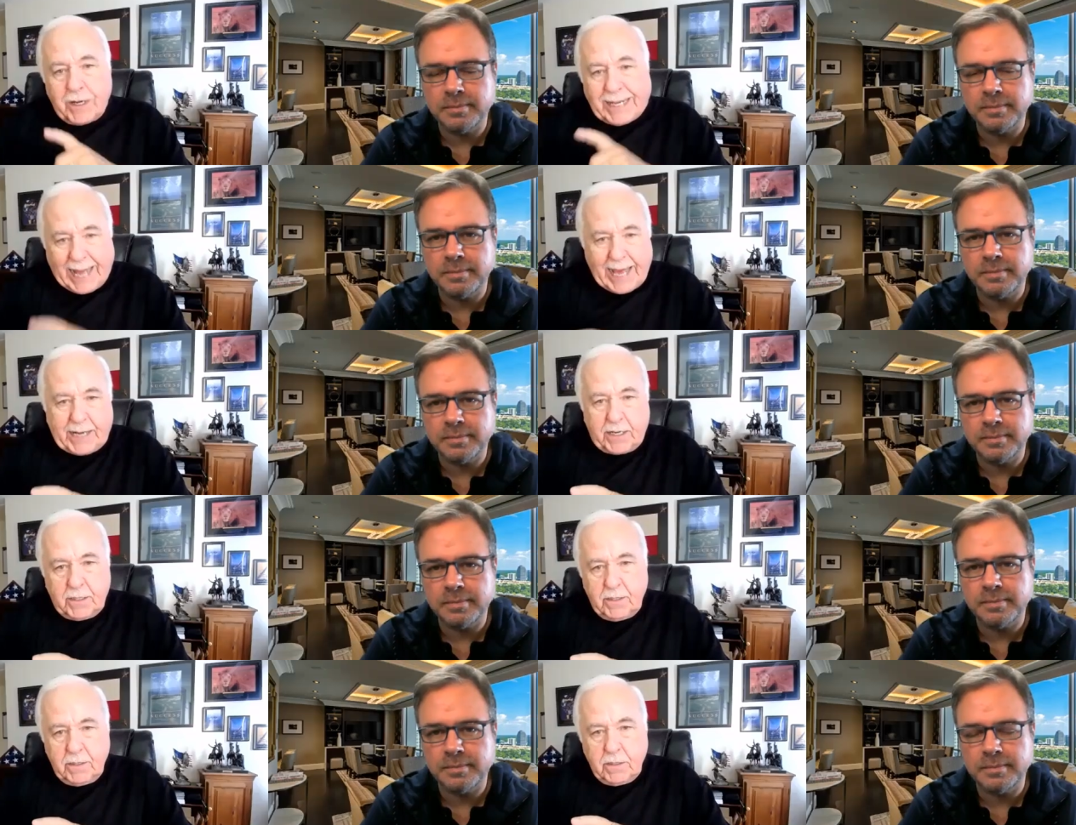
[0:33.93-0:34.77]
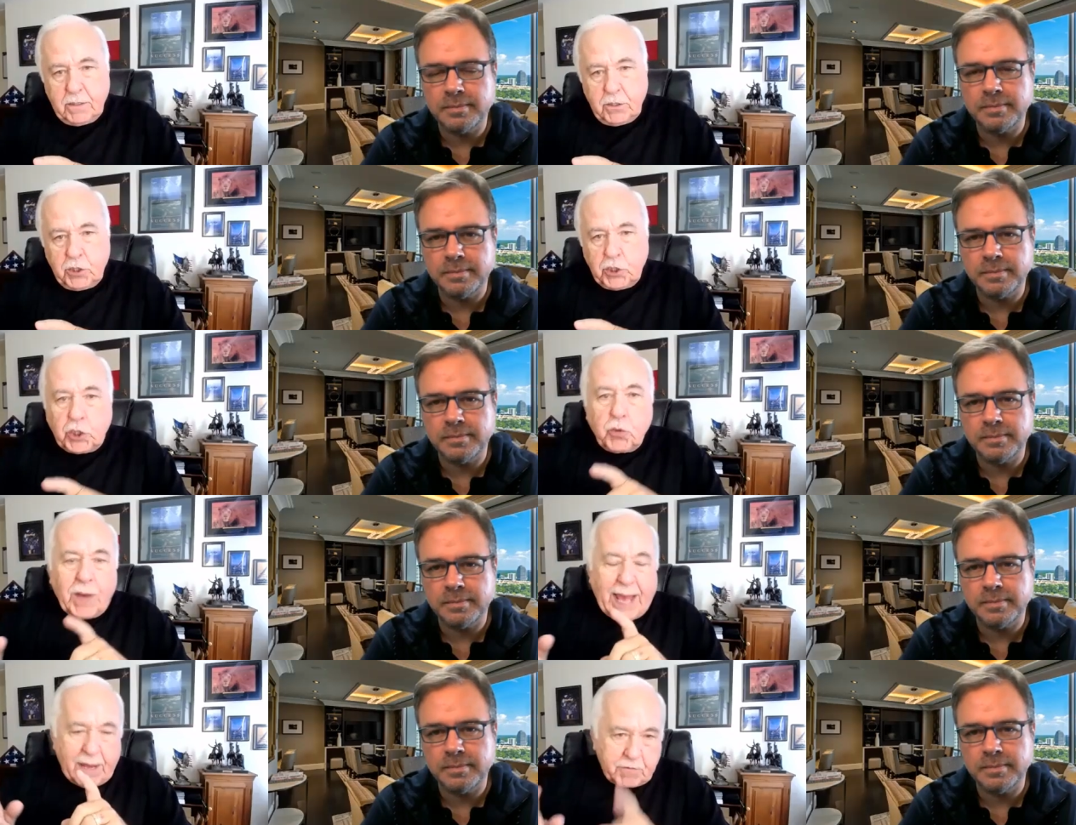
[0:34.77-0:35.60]
Speaker 1: data, you
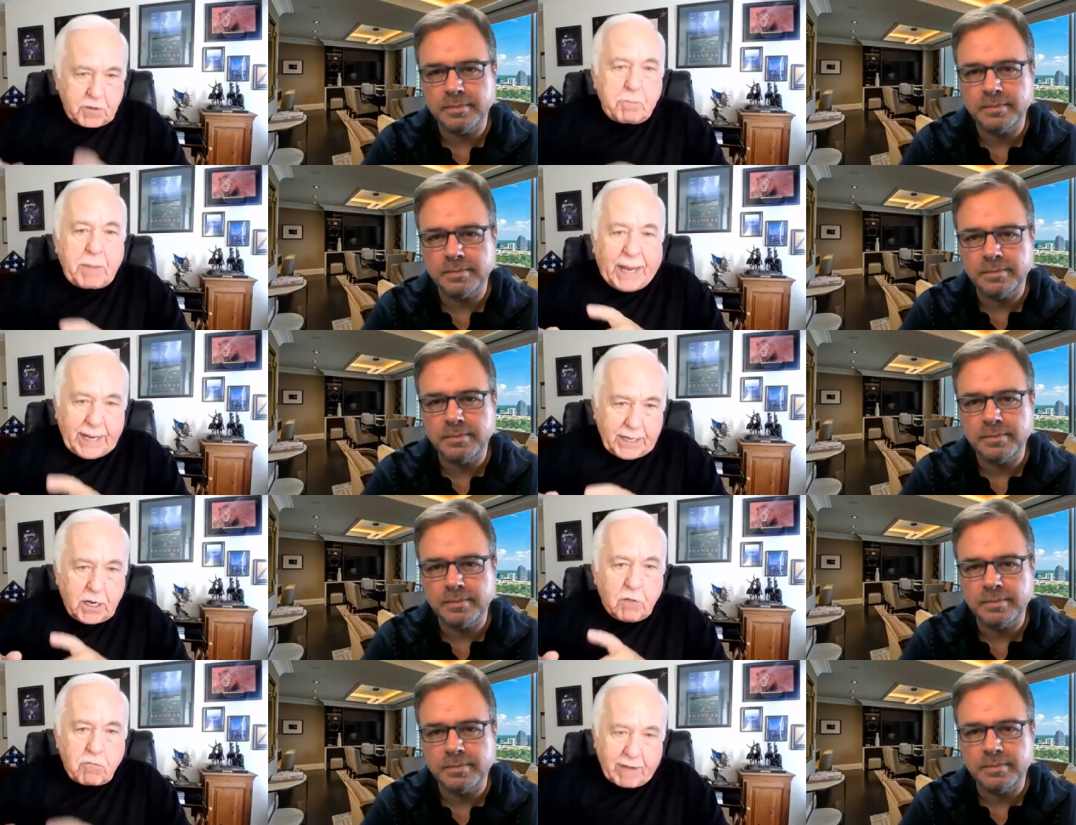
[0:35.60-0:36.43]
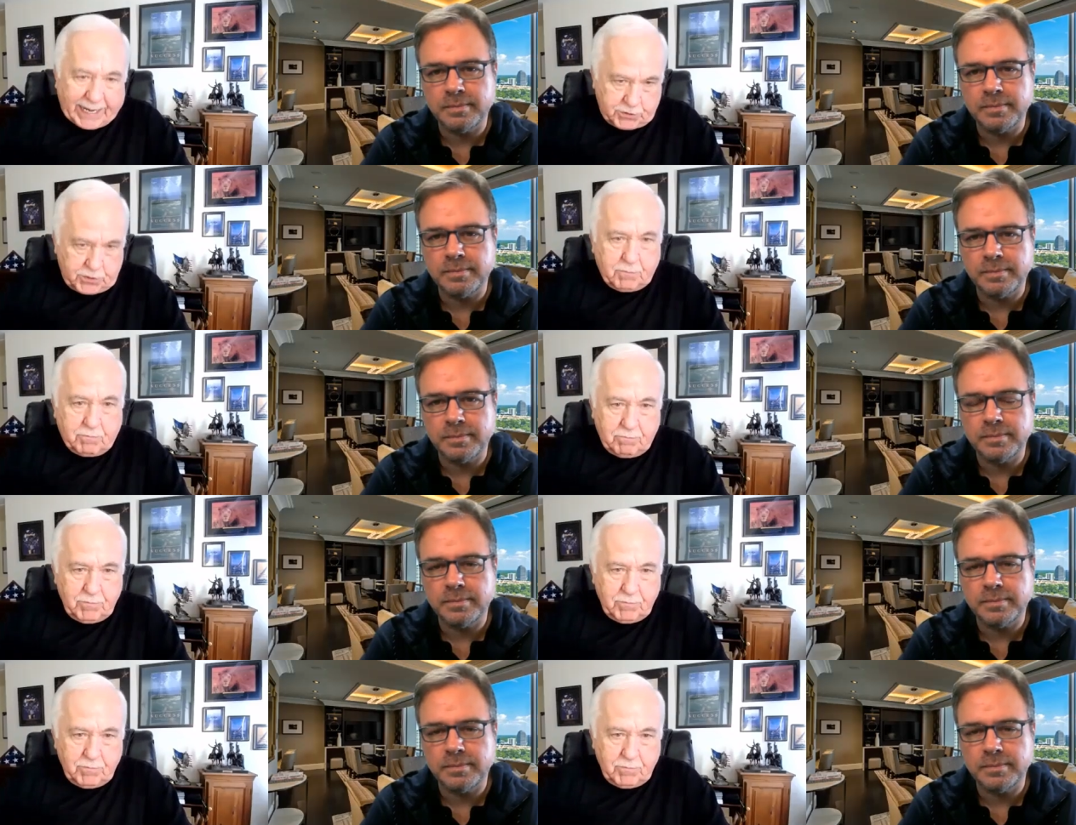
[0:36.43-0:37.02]
have to pay a ransom.